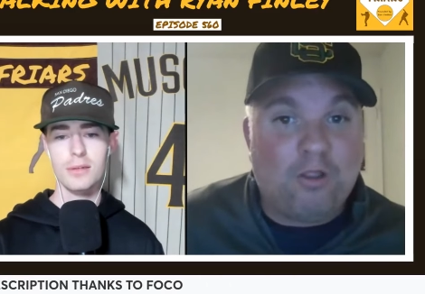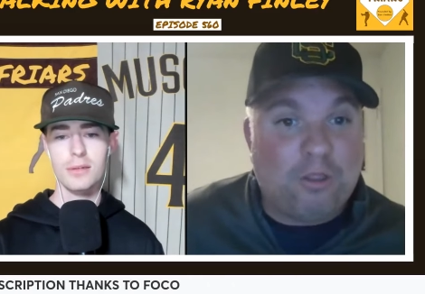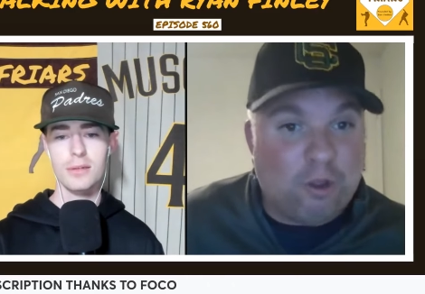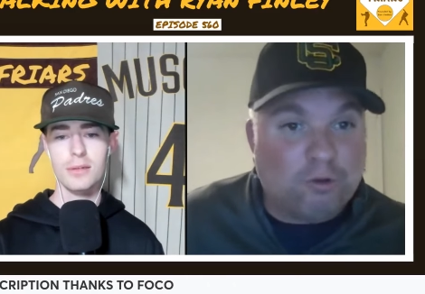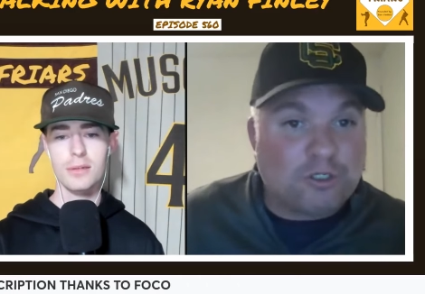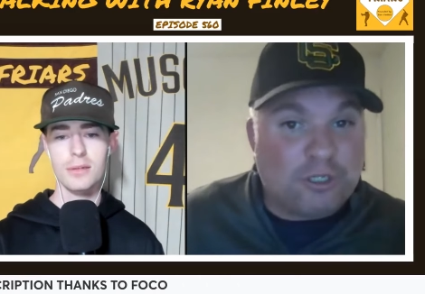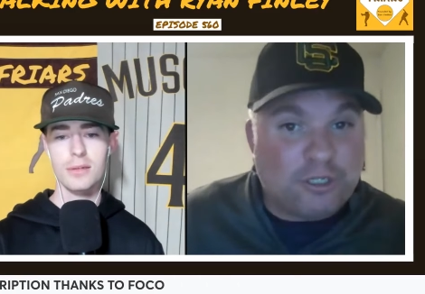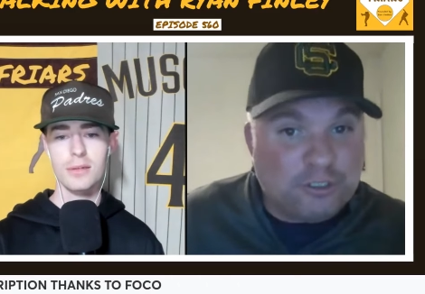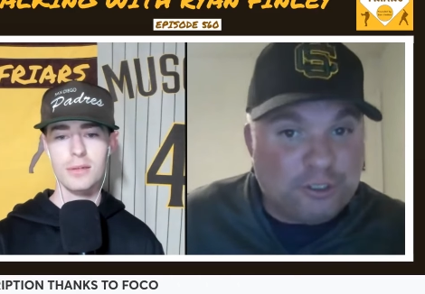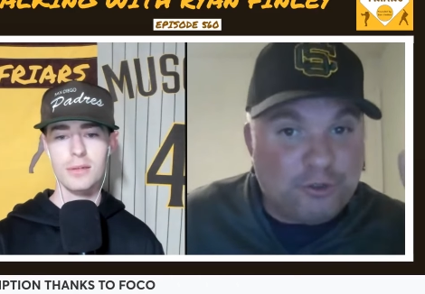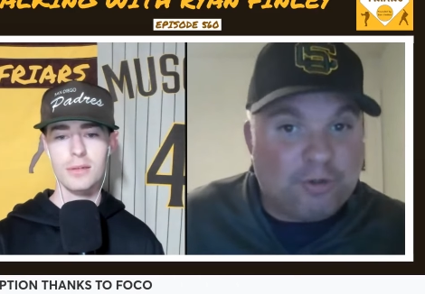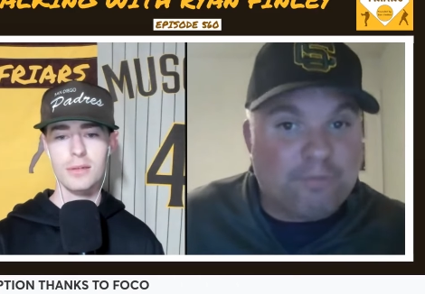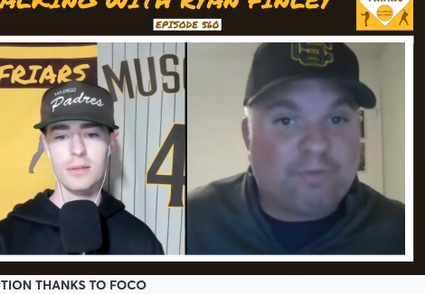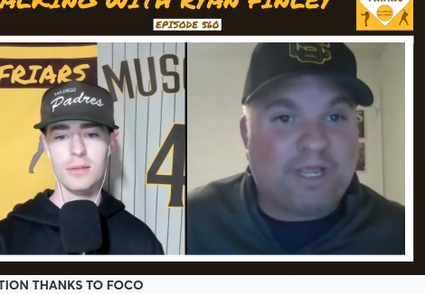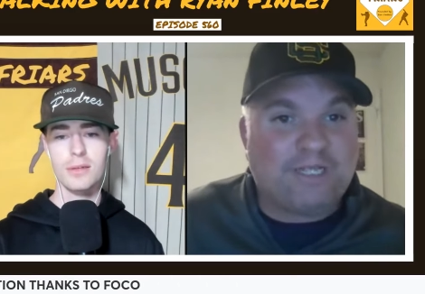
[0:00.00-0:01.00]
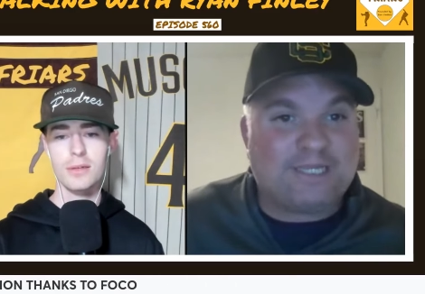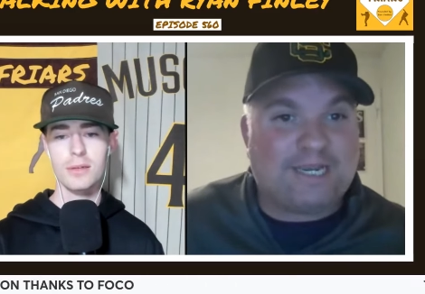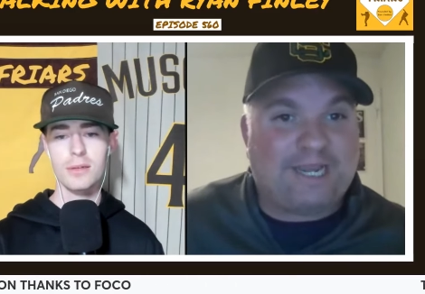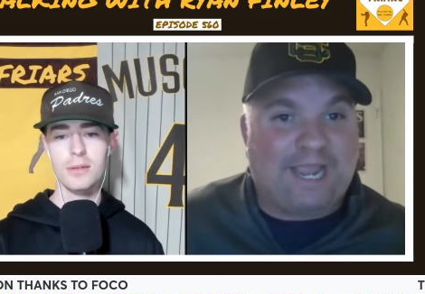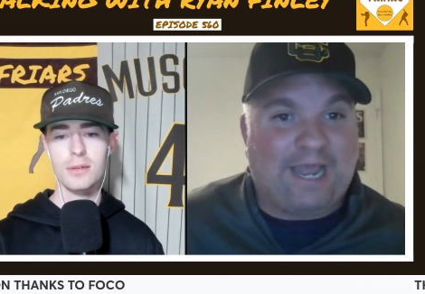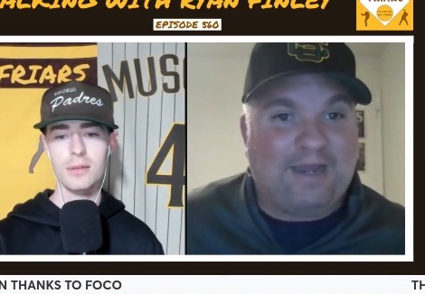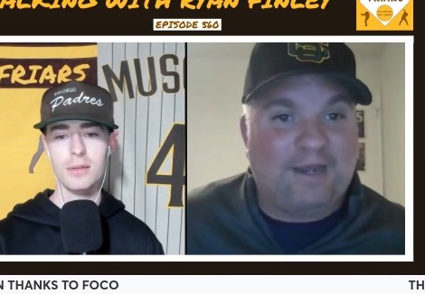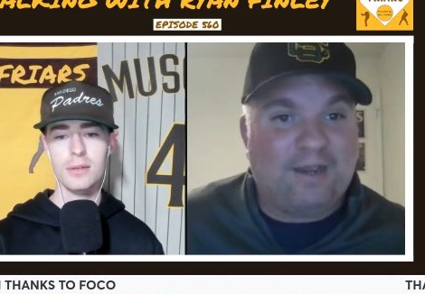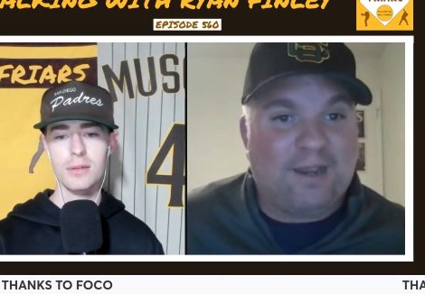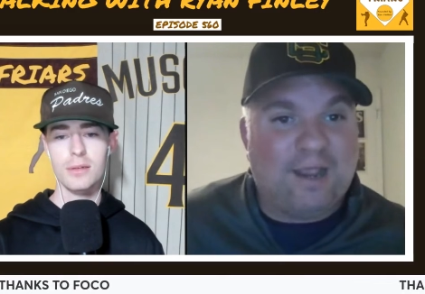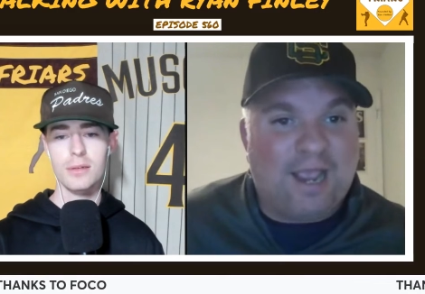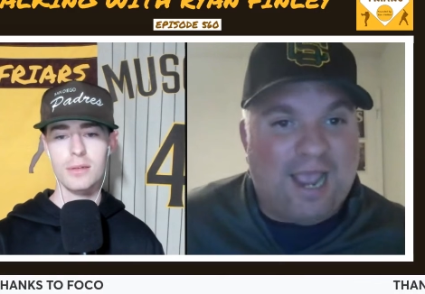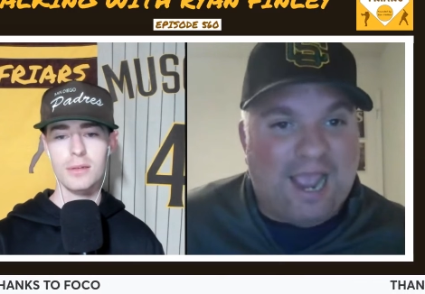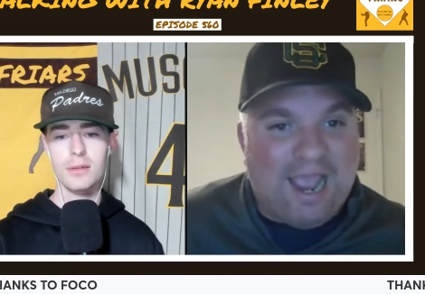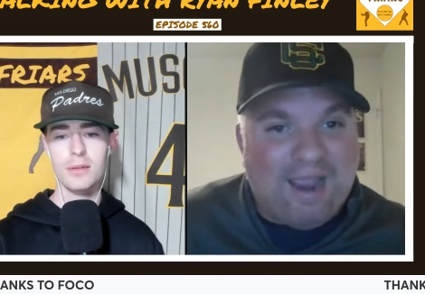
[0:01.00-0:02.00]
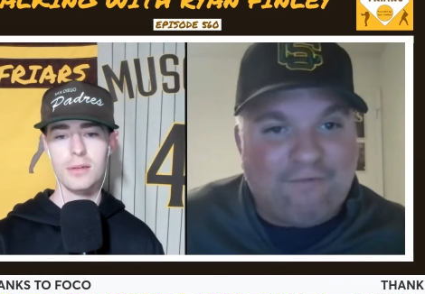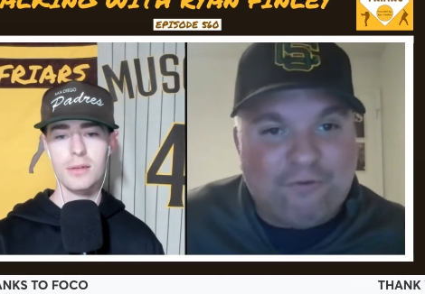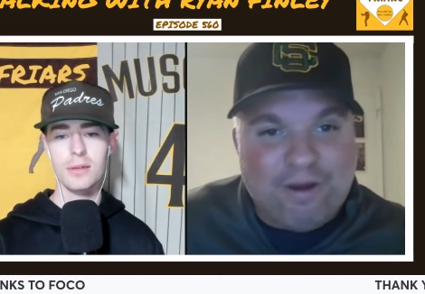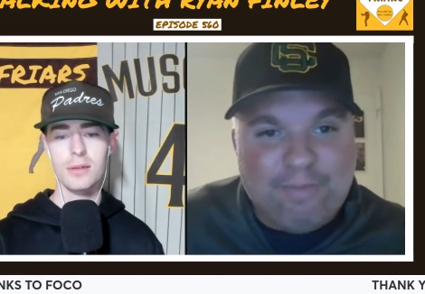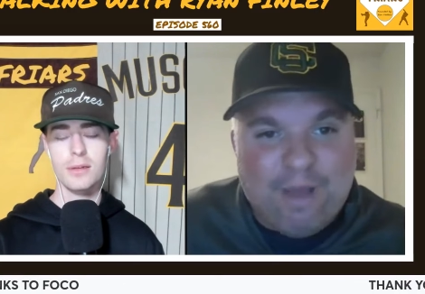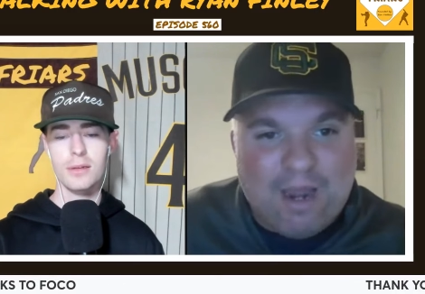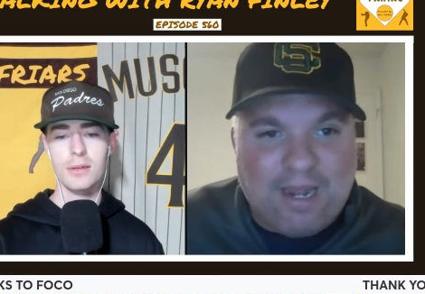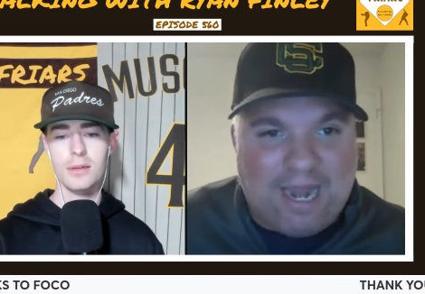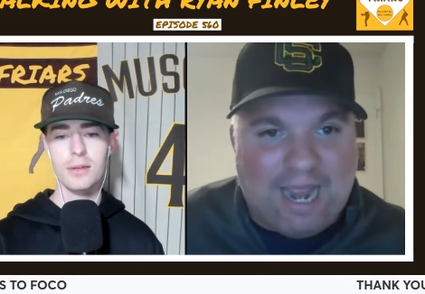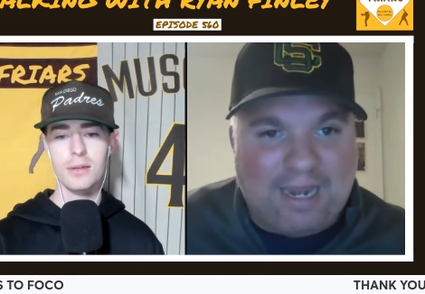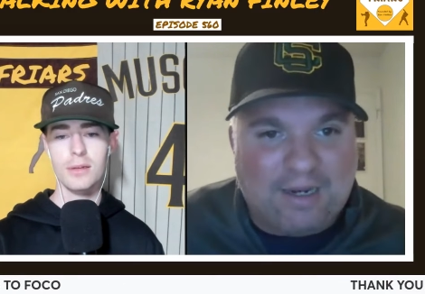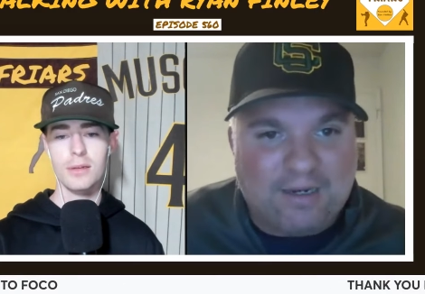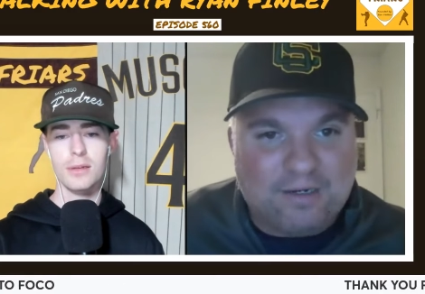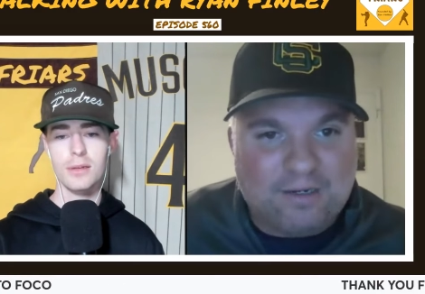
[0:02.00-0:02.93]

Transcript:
Speaker 1: Those are the two complaints I get every Monday.